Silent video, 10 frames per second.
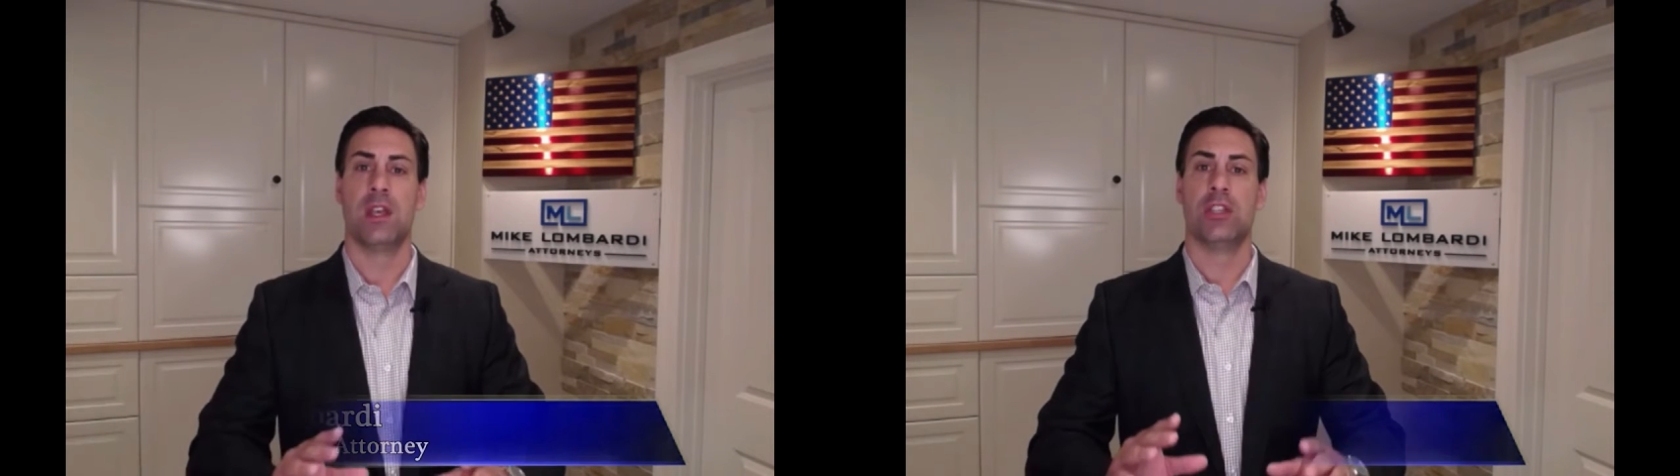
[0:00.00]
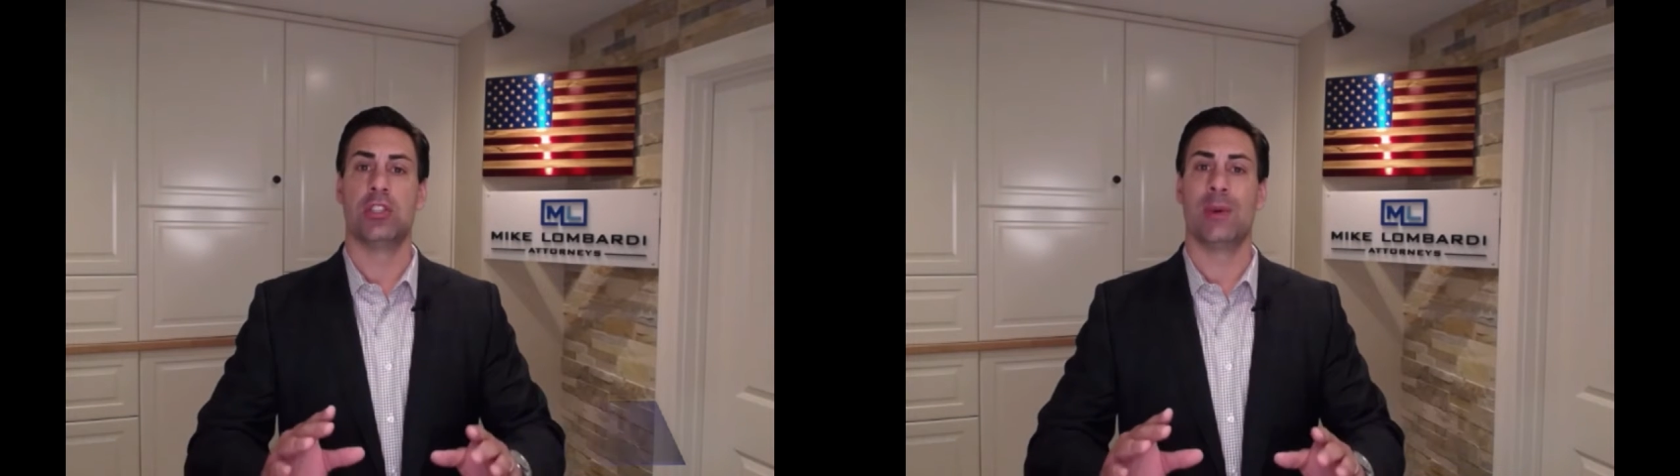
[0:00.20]

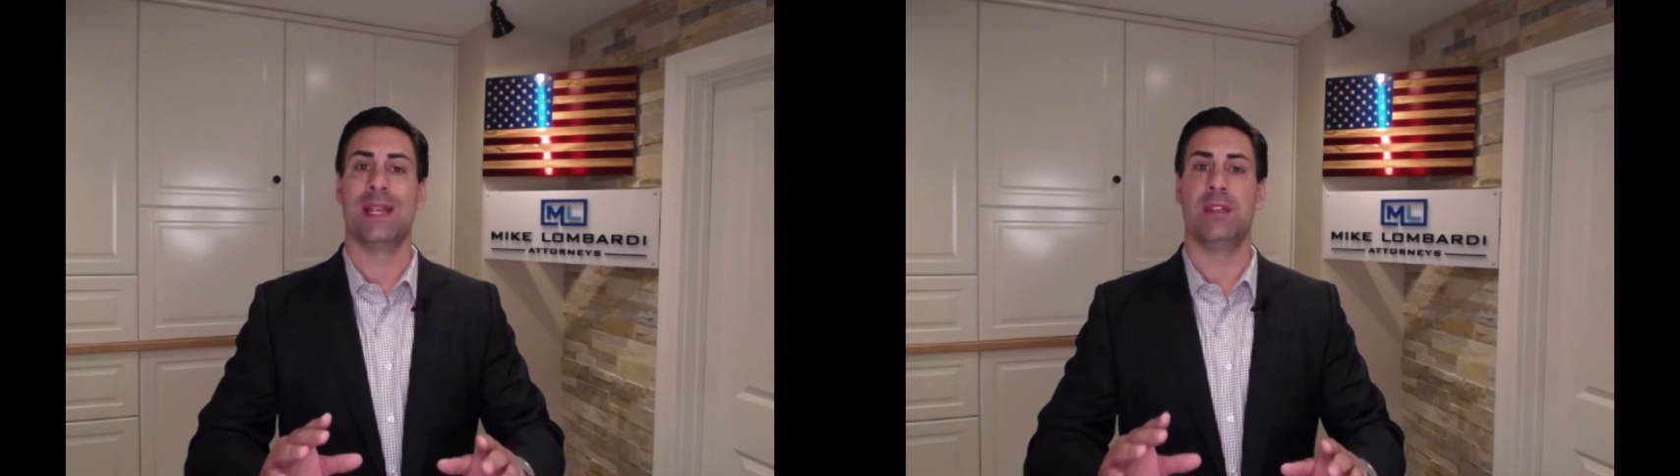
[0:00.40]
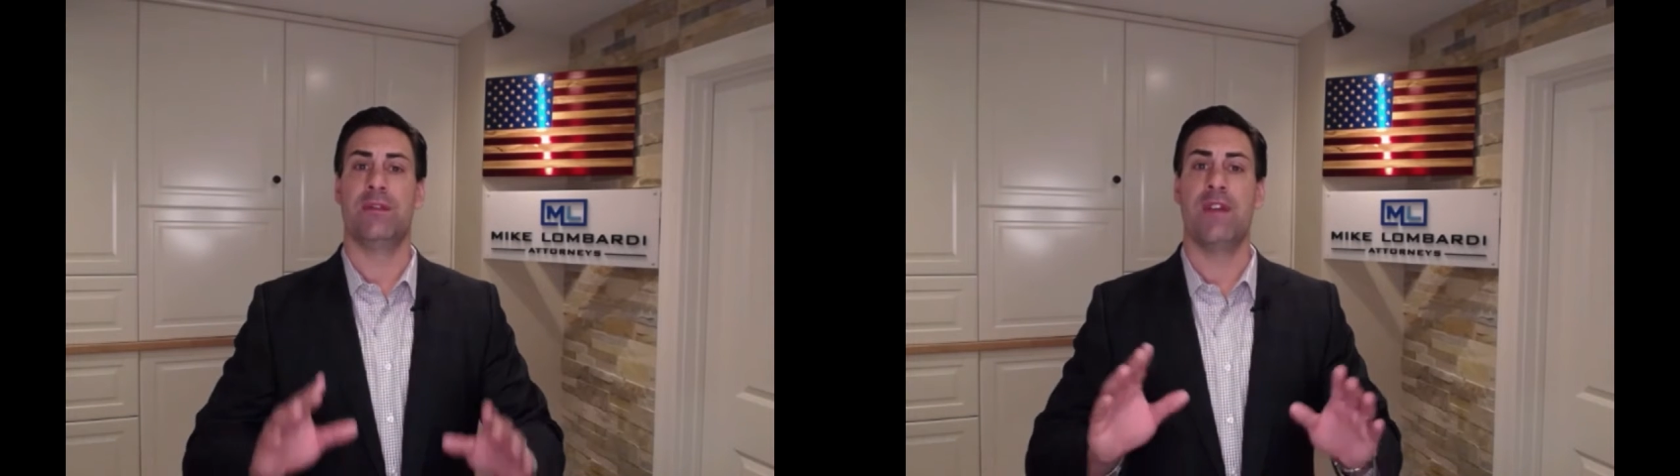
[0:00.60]
so it
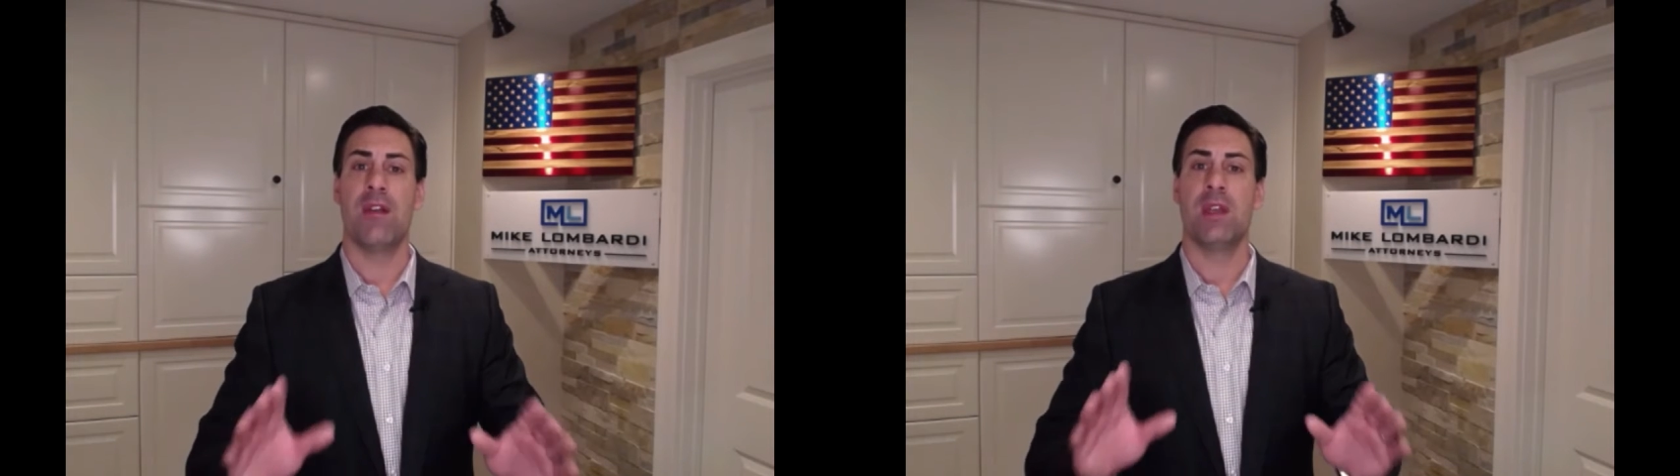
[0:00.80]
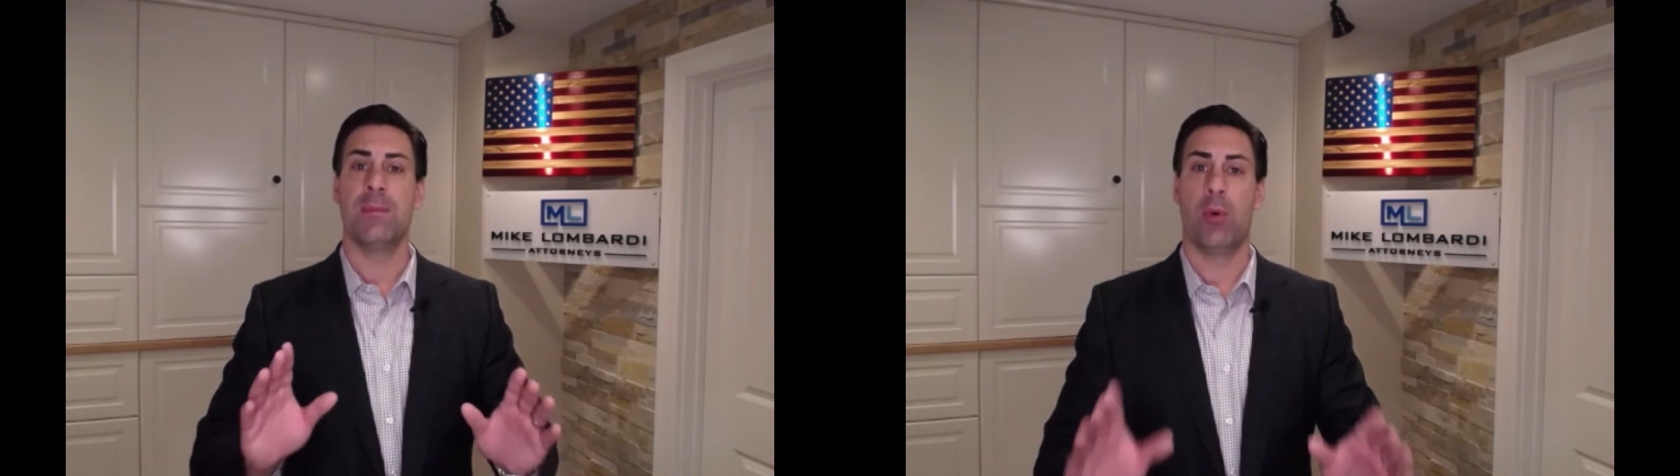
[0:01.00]
is
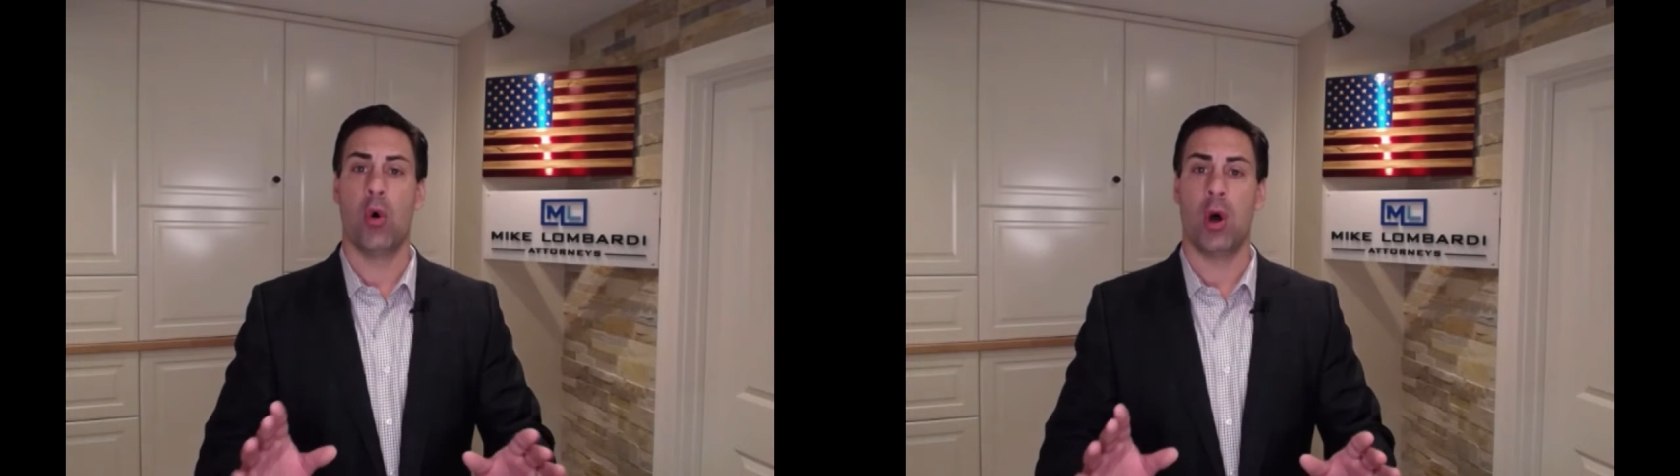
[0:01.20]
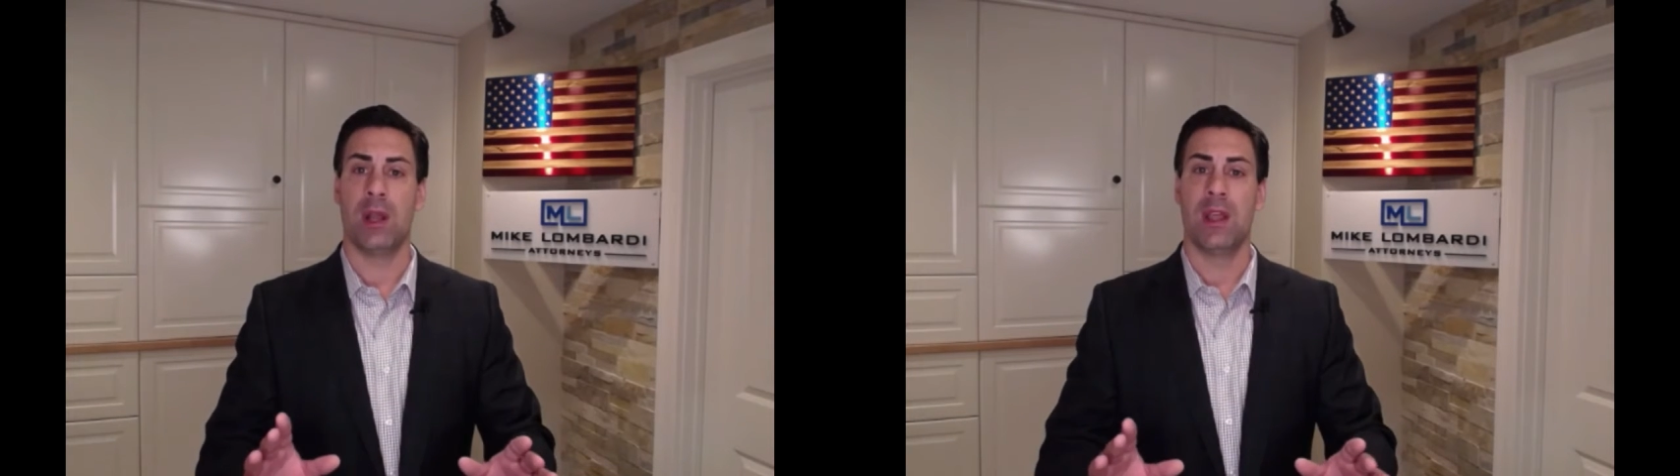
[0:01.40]
very
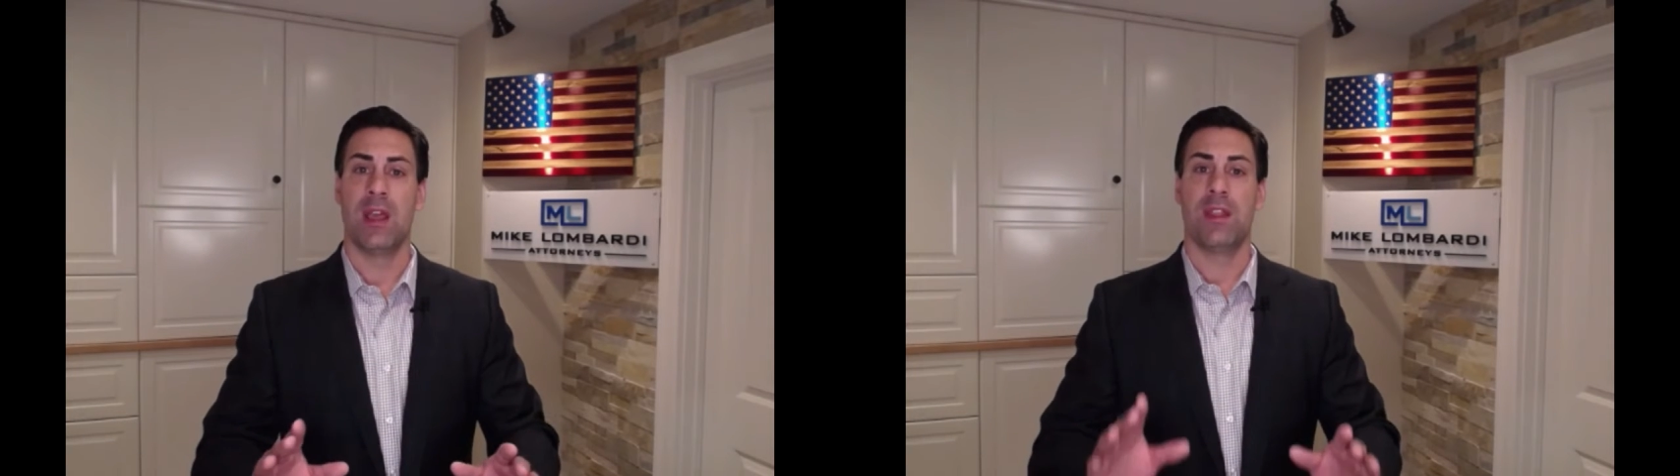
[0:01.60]
important